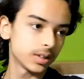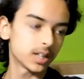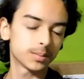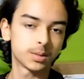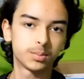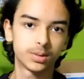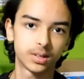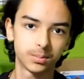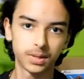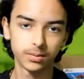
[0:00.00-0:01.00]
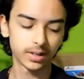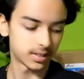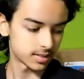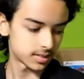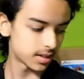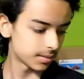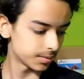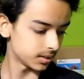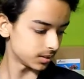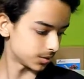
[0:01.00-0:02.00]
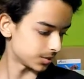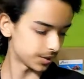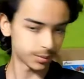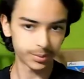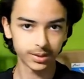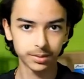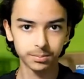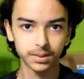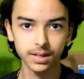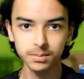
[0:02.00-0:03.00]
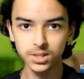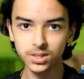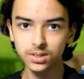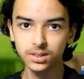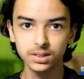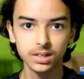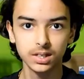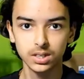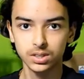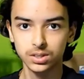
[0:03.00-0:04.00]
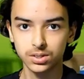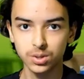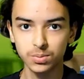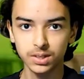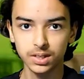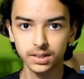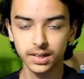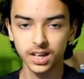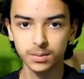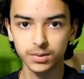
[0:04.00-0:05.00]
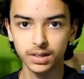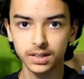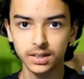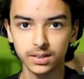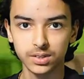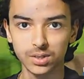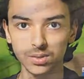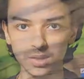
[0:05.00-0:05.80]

think I'm going to put it up anywhere because I really don't know how to put it up, but I'm just going to zoom in on the camera right here so you